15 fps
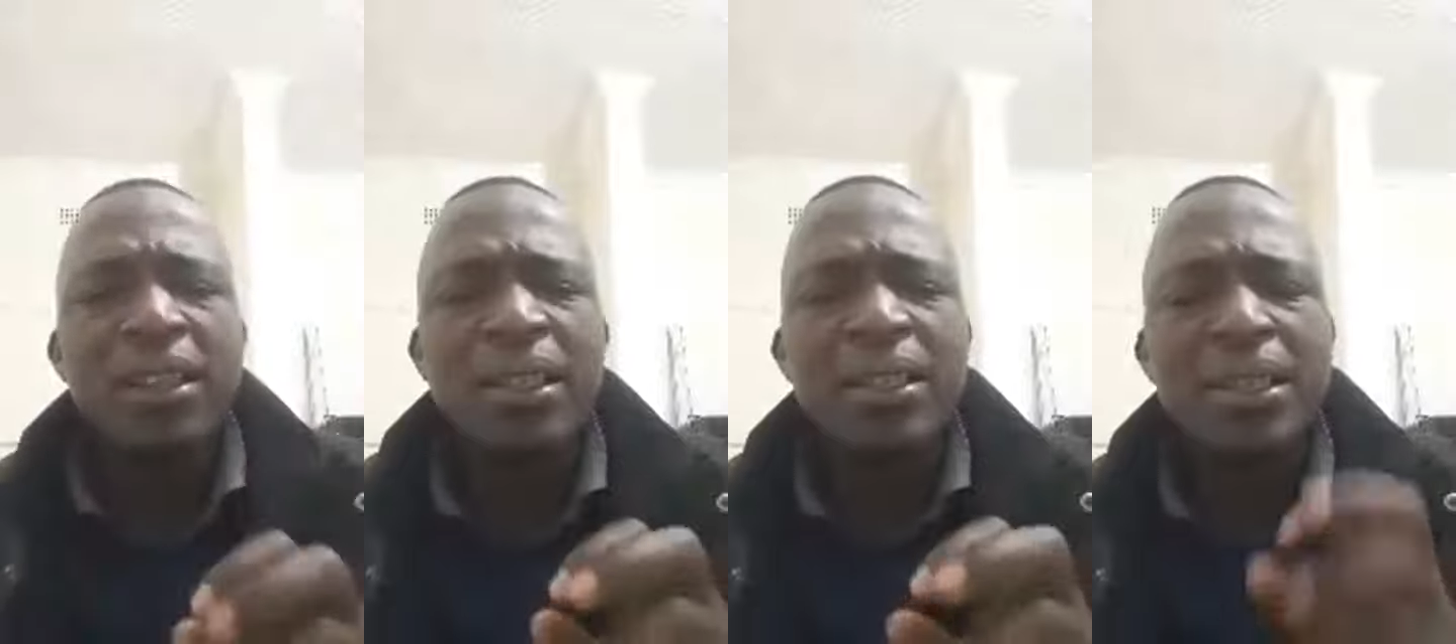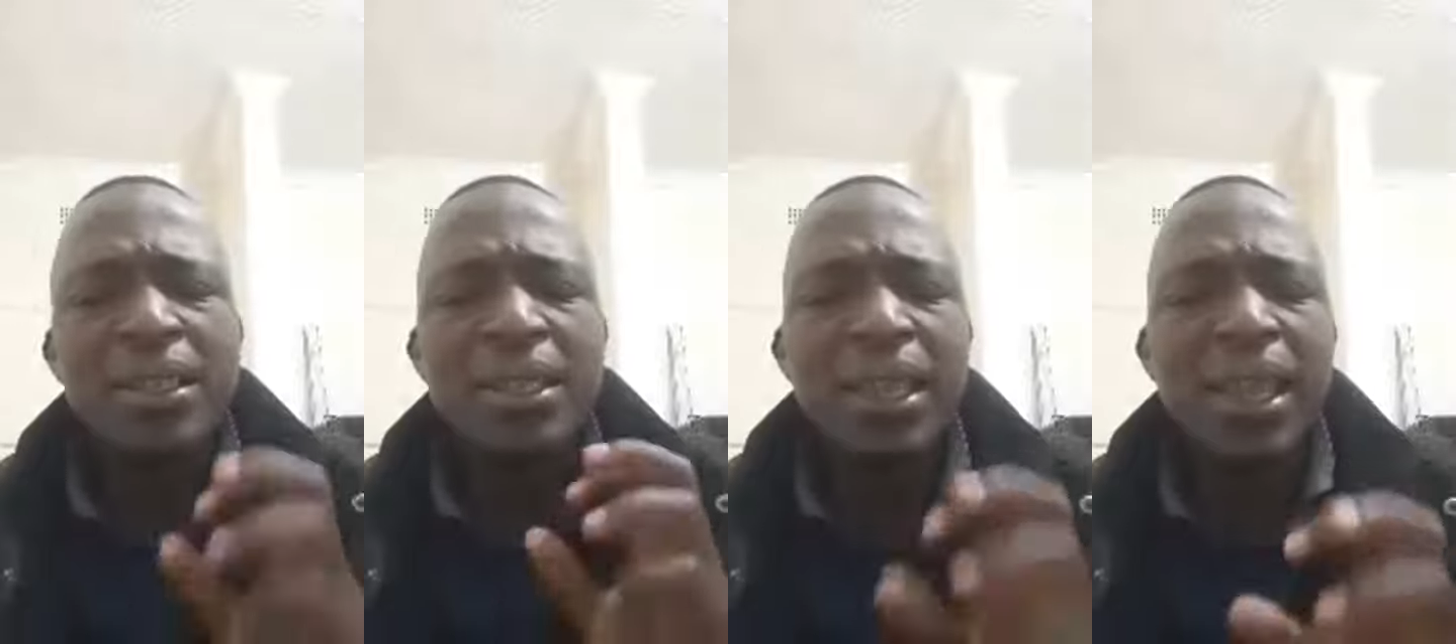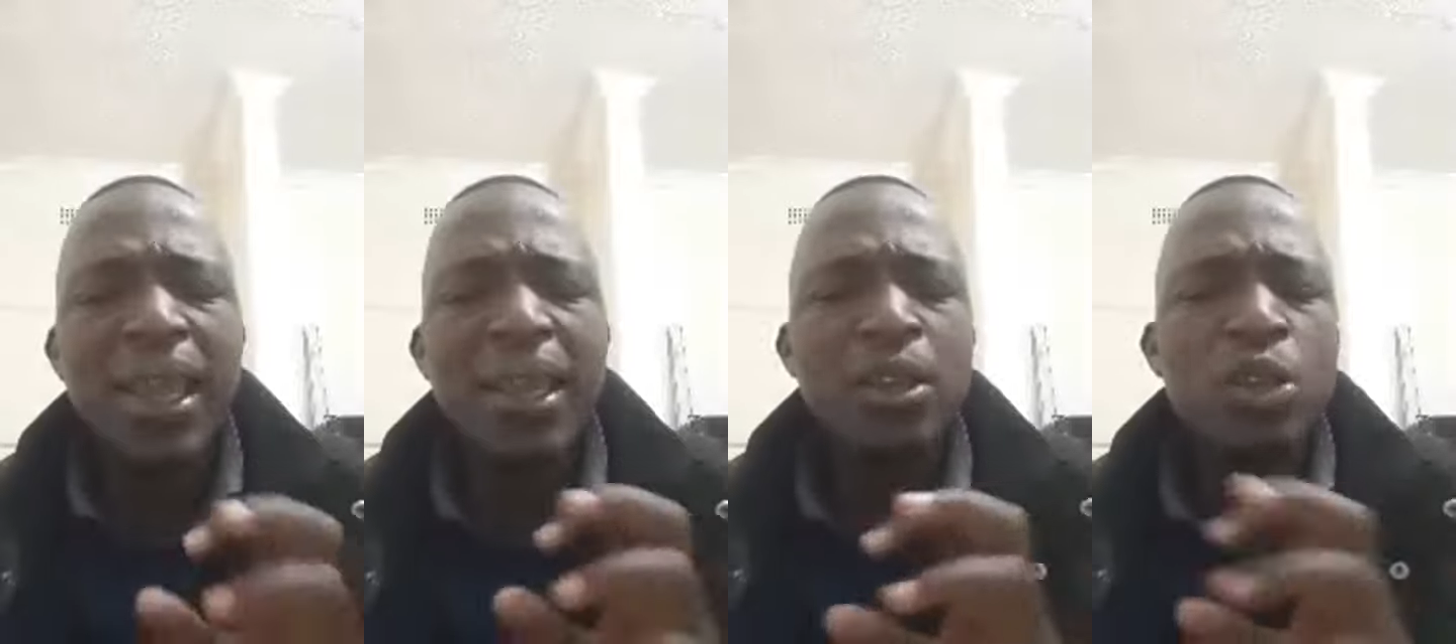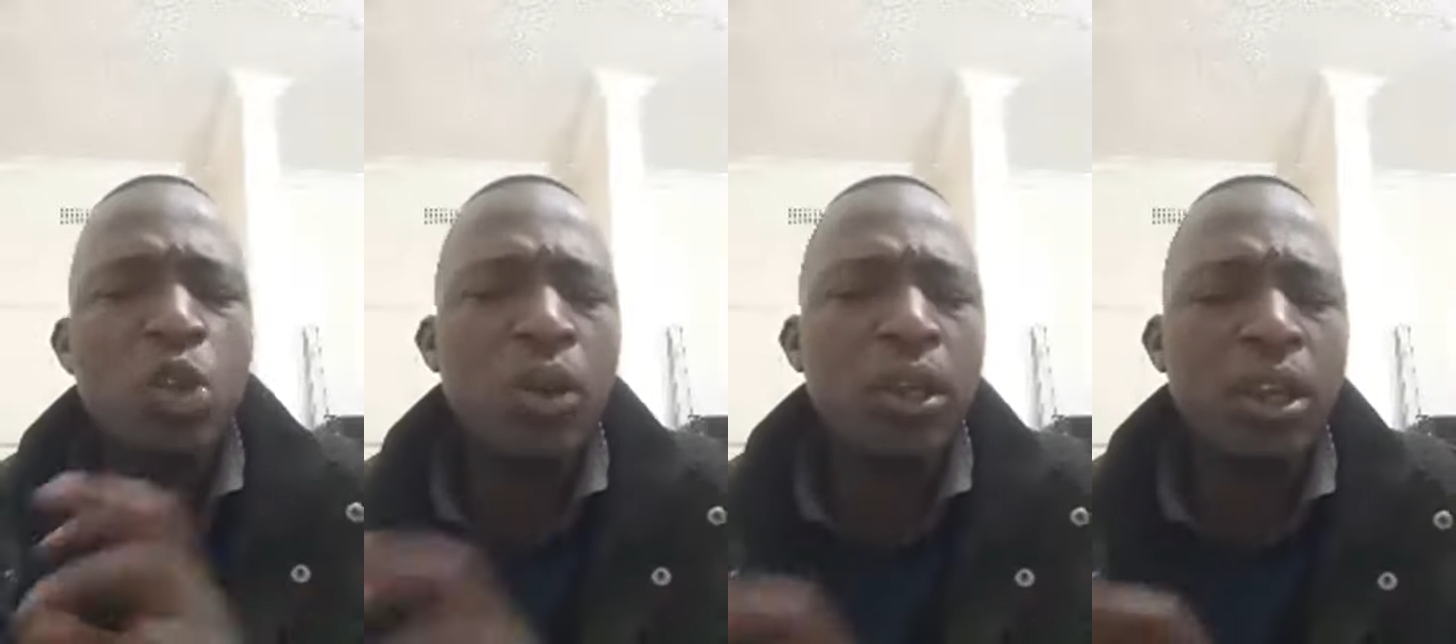This is Cain
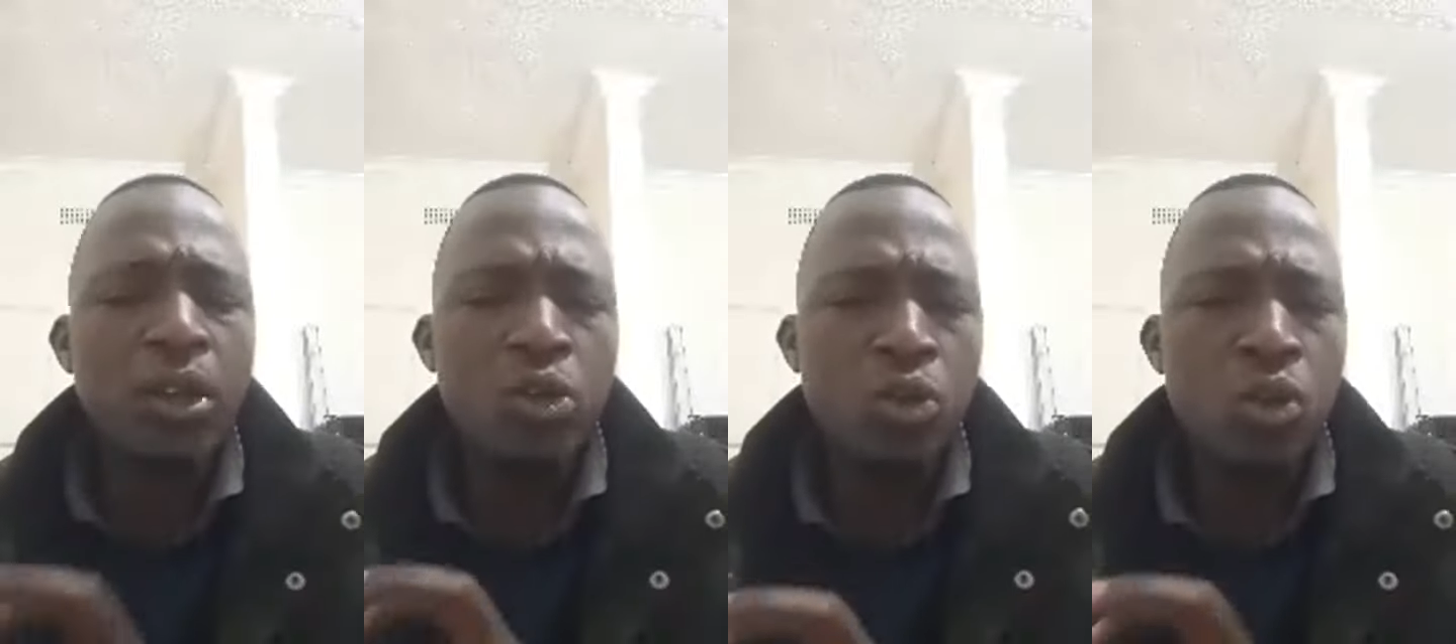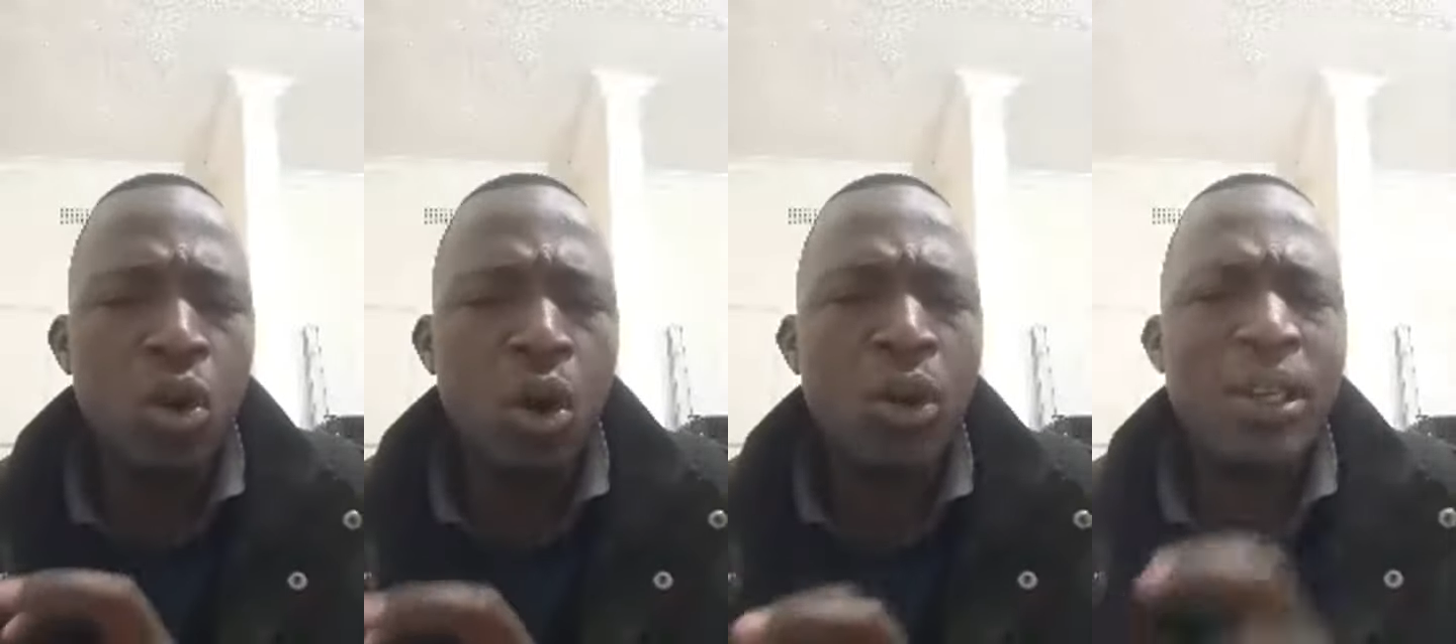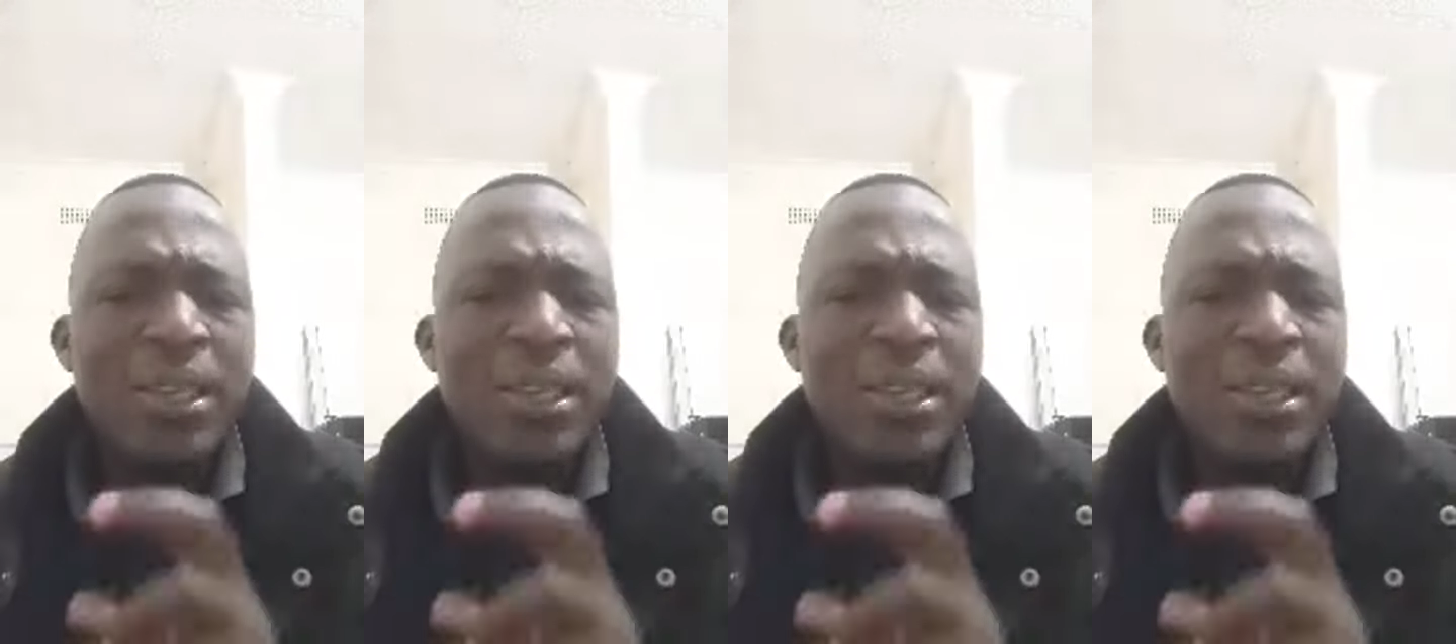talking to God.